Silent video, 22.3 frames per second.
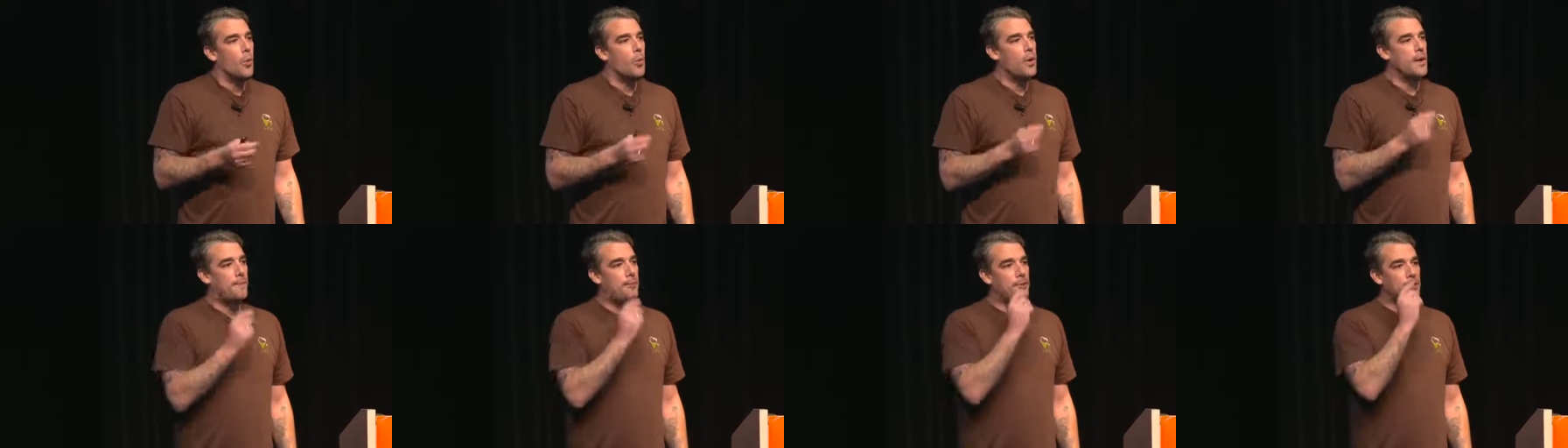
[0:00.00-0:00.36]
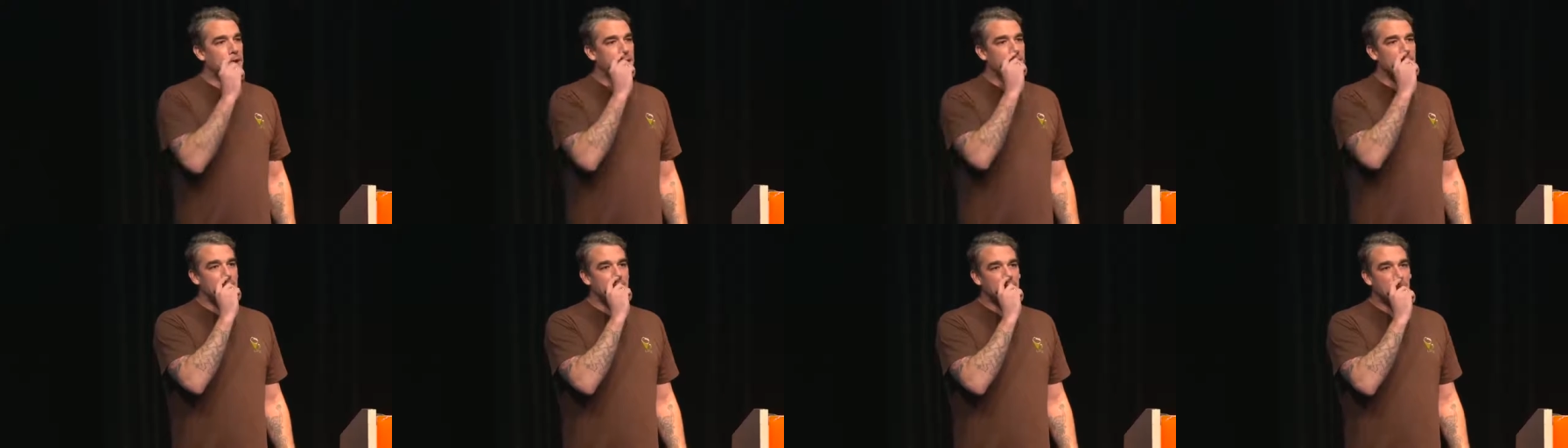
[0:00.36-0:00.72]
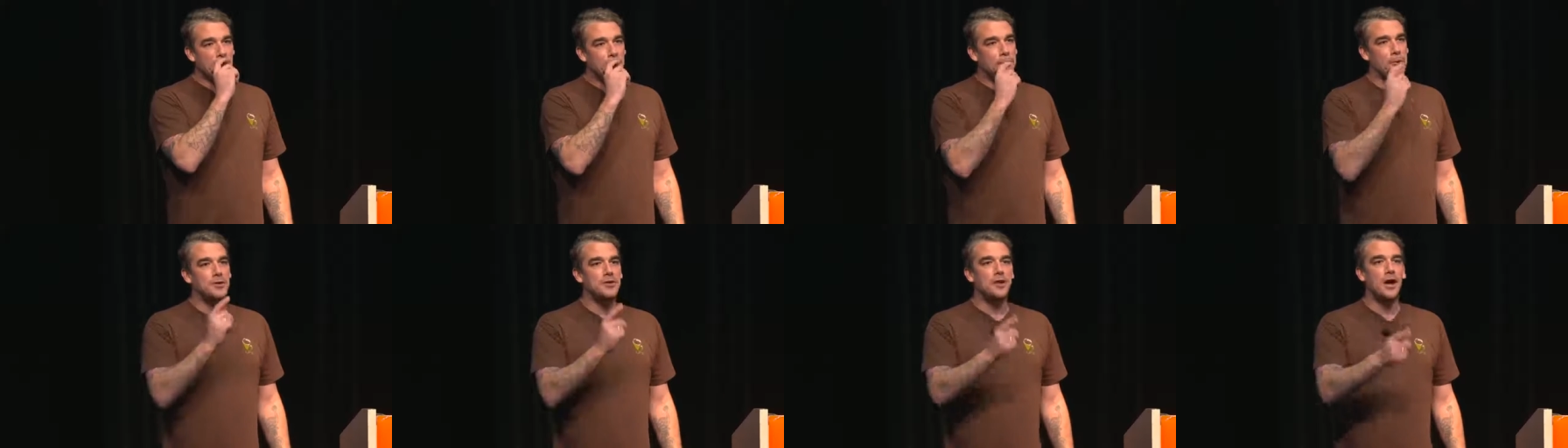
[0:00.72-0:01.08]
we put it
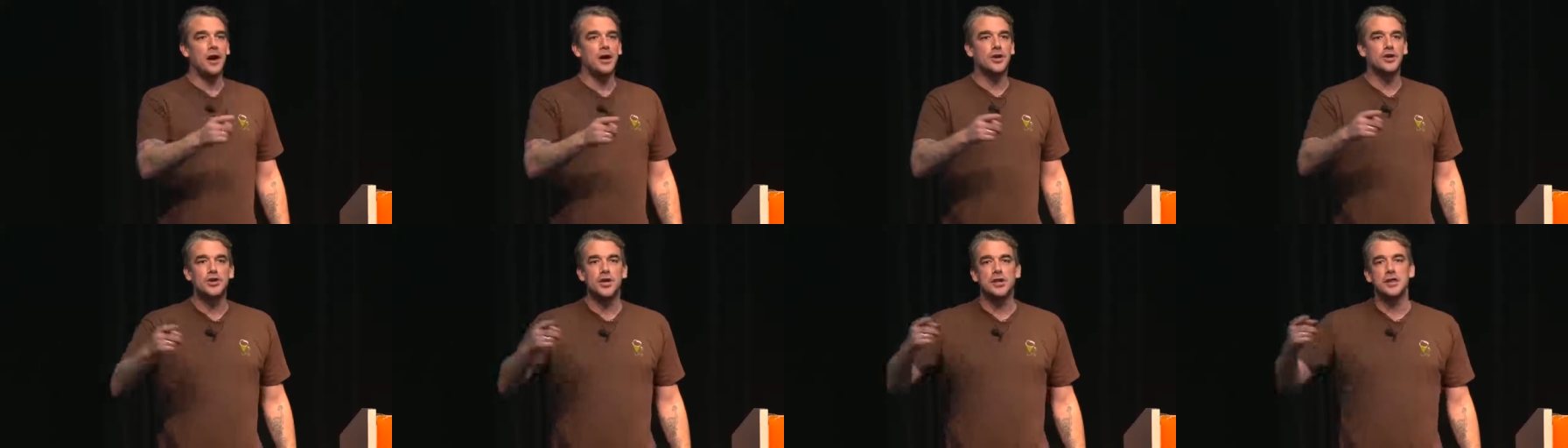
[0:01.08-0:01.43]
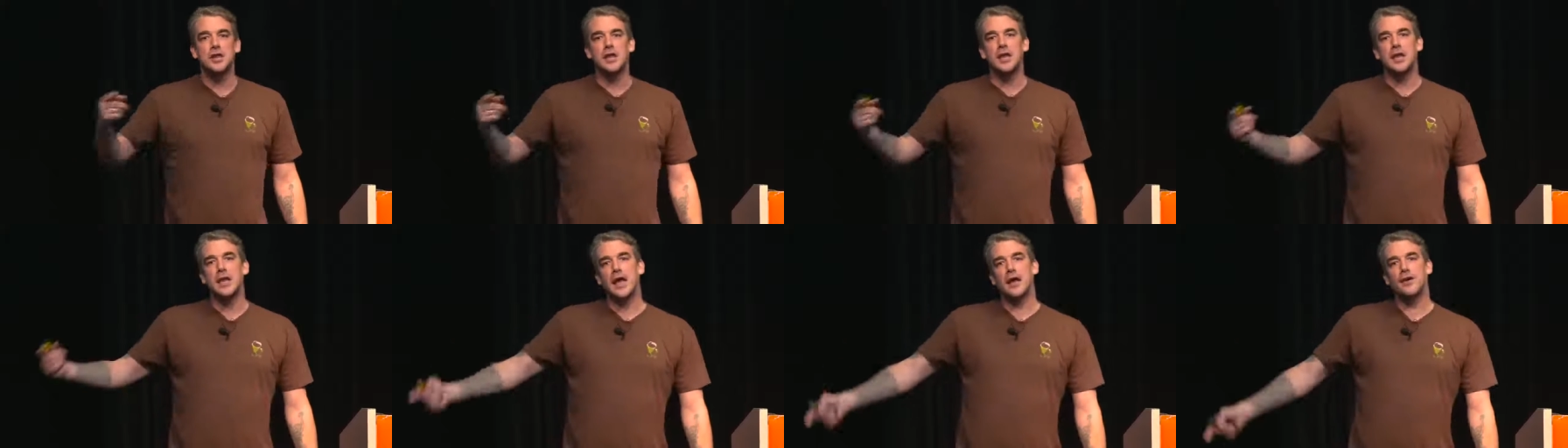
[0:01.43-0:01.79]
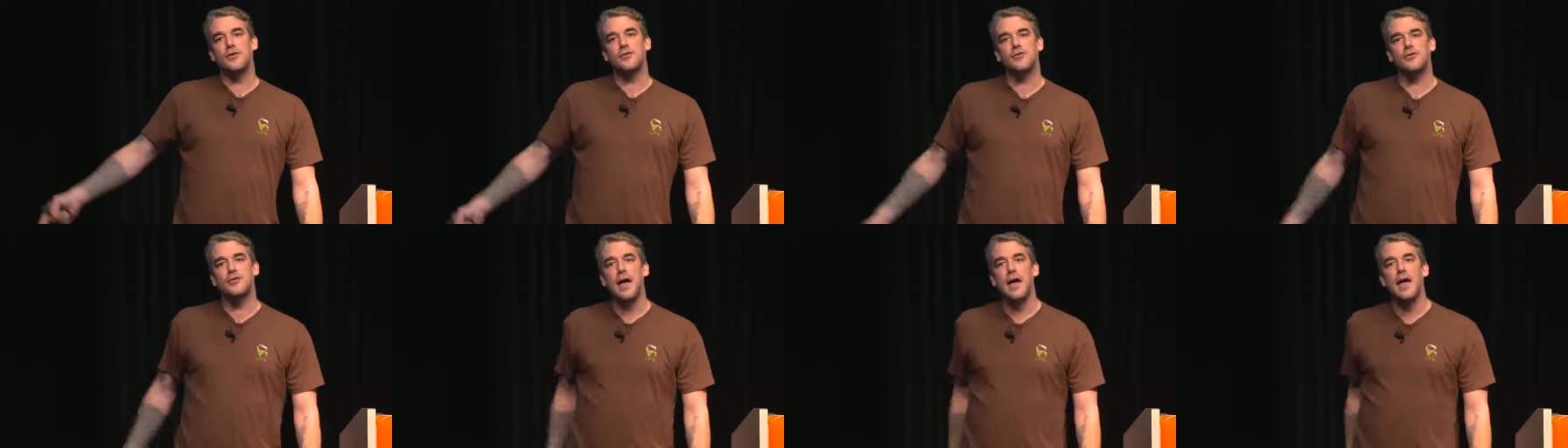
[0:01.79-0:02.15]
into production the
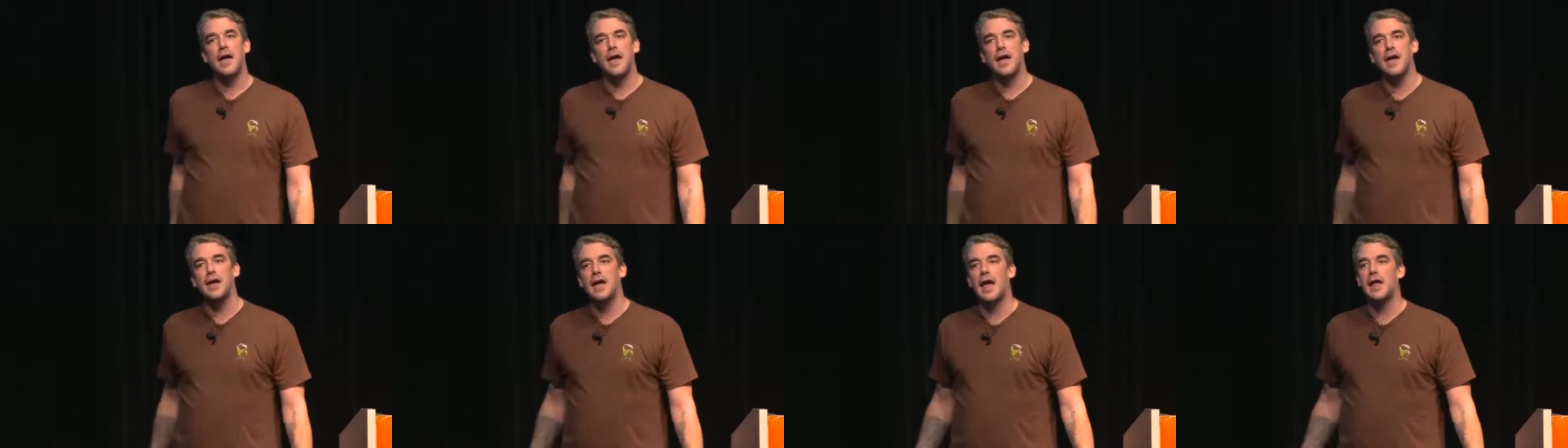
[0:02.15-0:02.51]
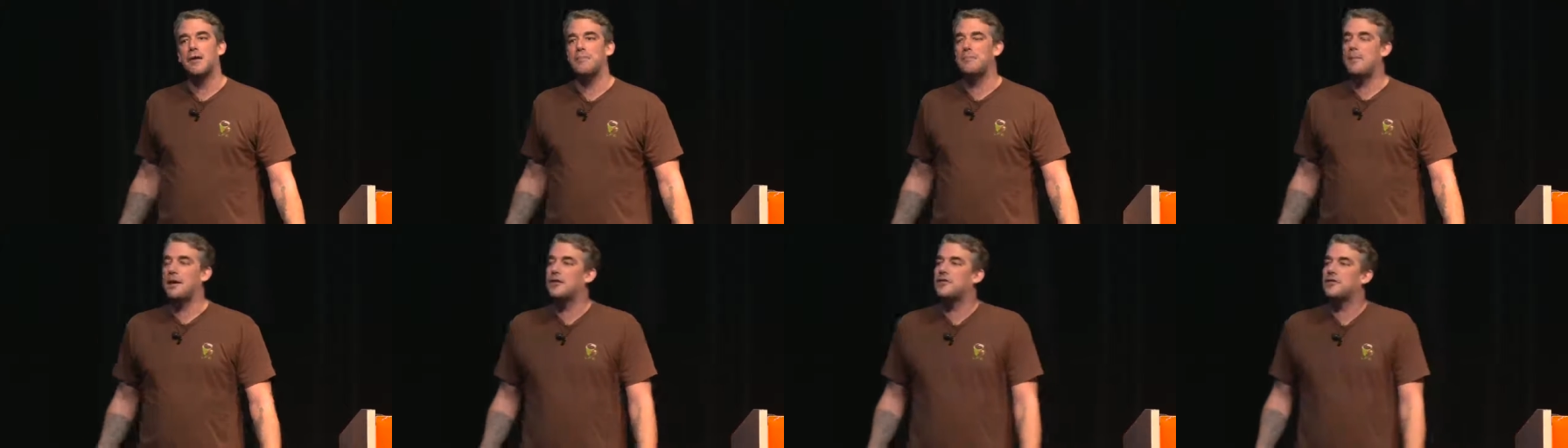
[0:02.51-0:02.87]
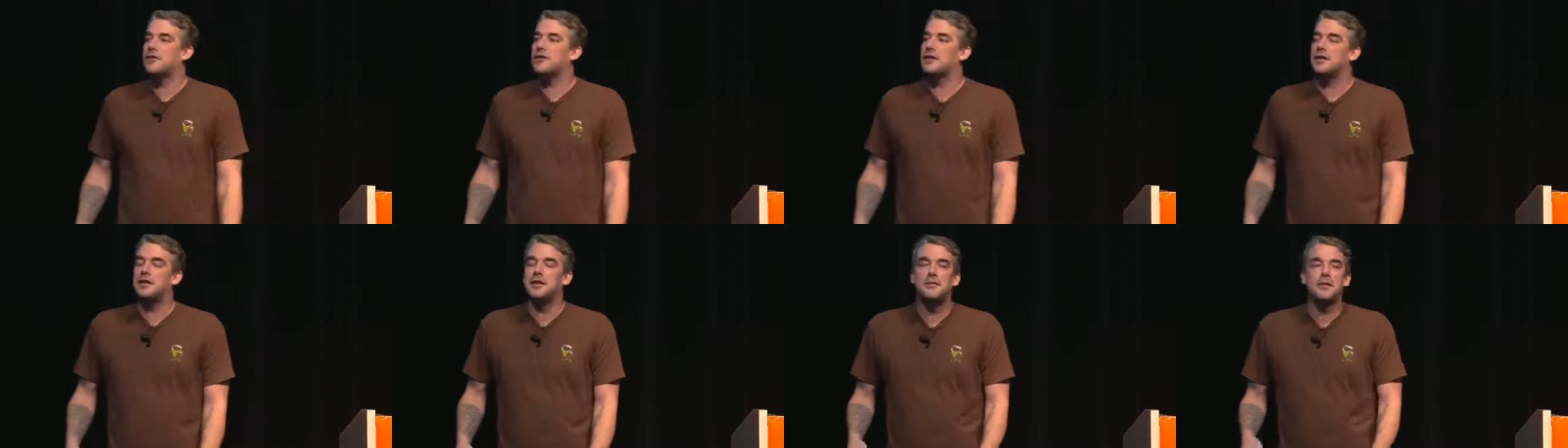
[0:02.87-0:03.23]
next day, and
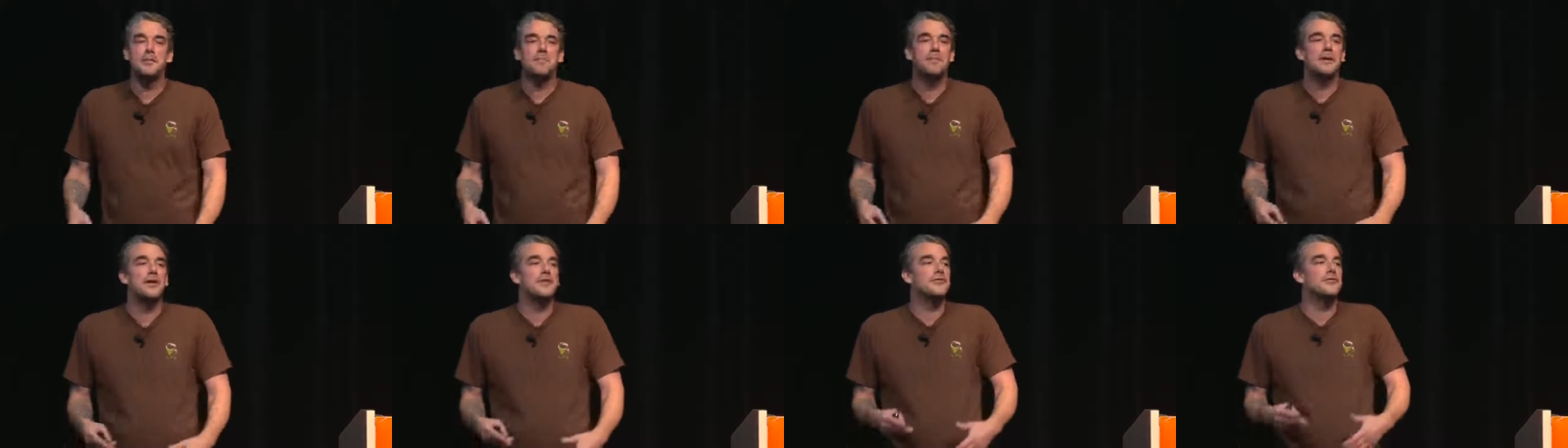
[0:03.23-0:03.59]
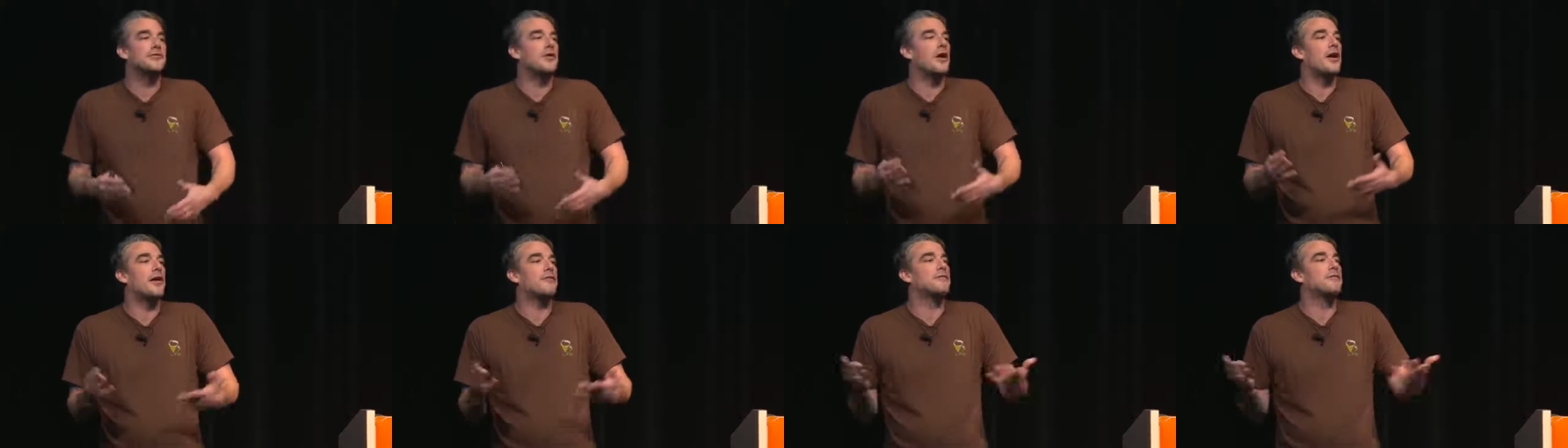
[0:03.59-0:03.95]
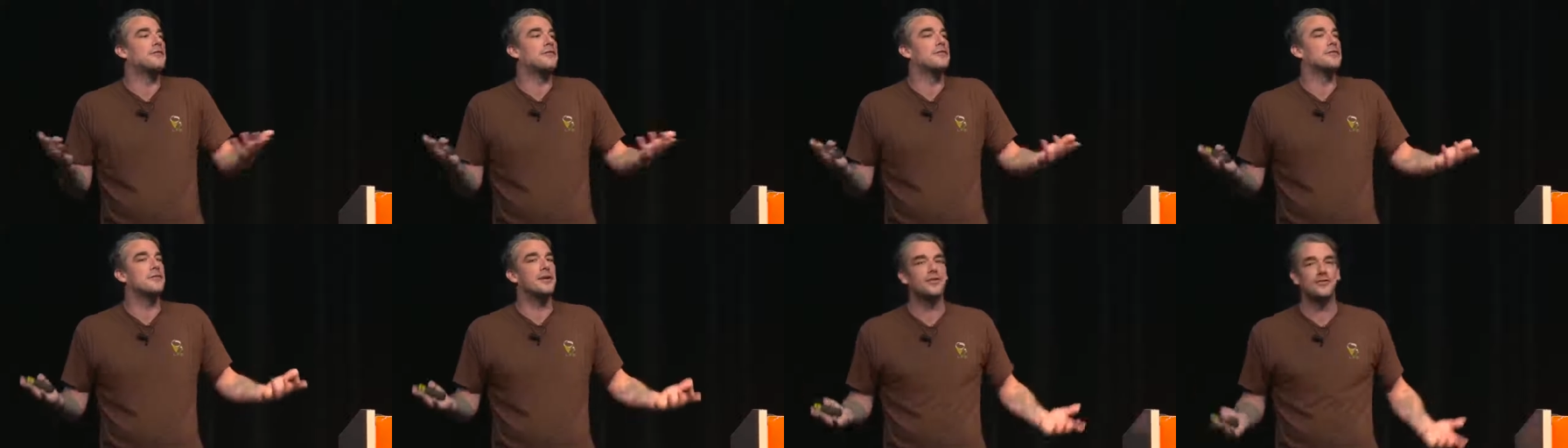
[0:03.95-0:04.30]
basically we pissed
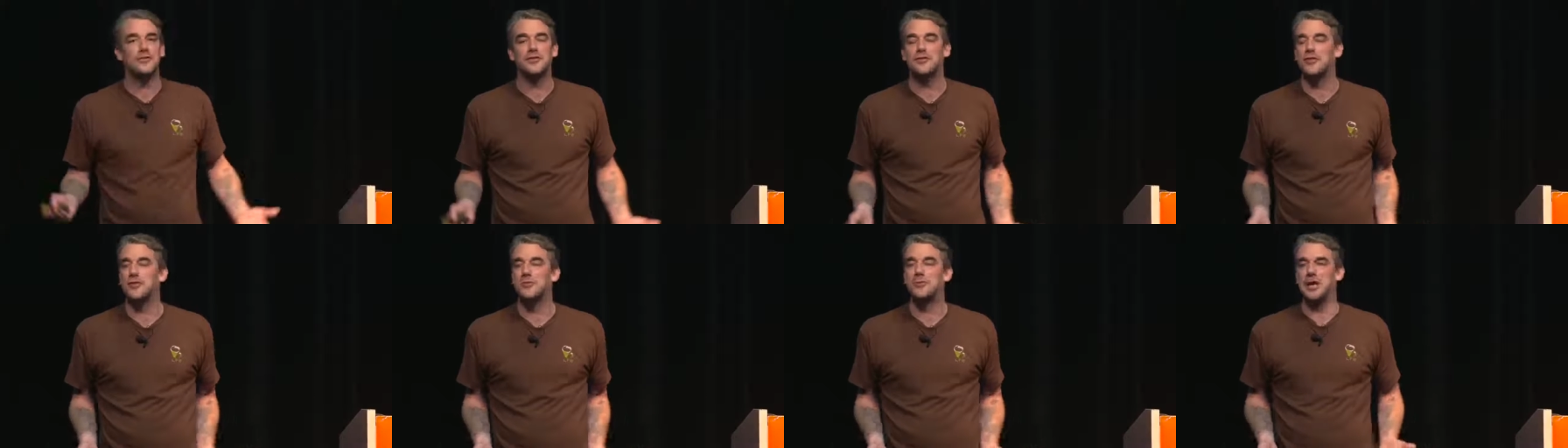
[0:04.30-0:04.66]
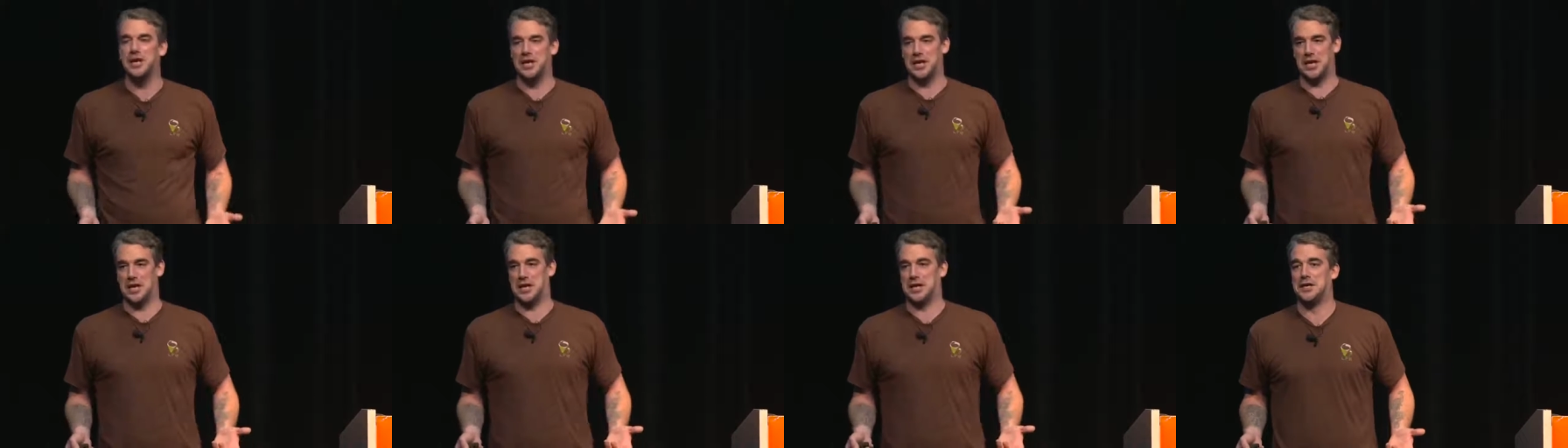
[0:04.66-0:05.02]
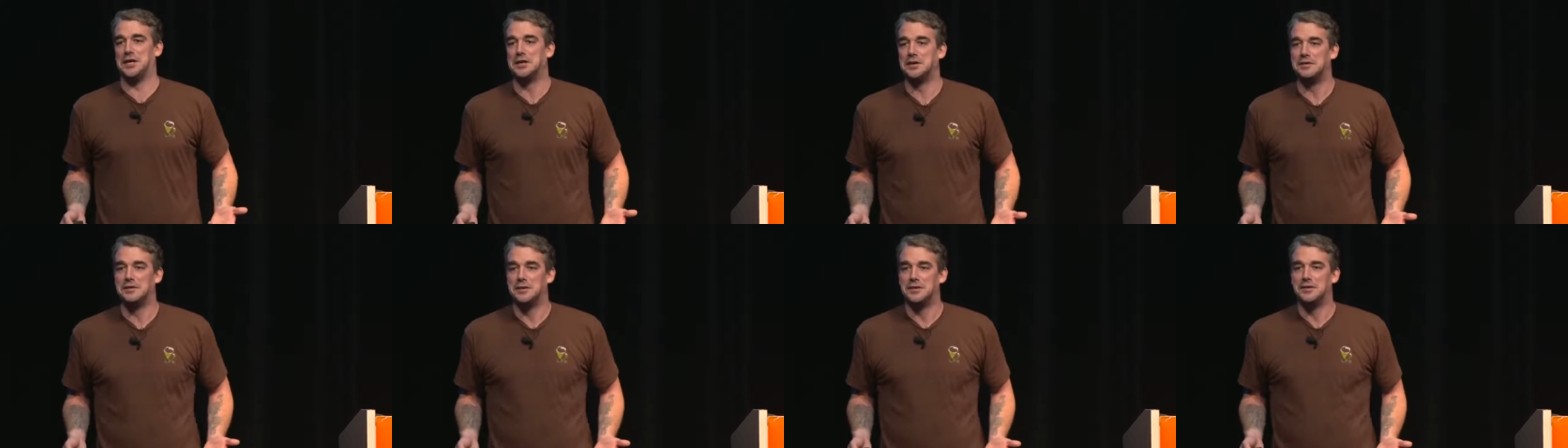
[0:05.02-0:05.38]
off for the rest of the week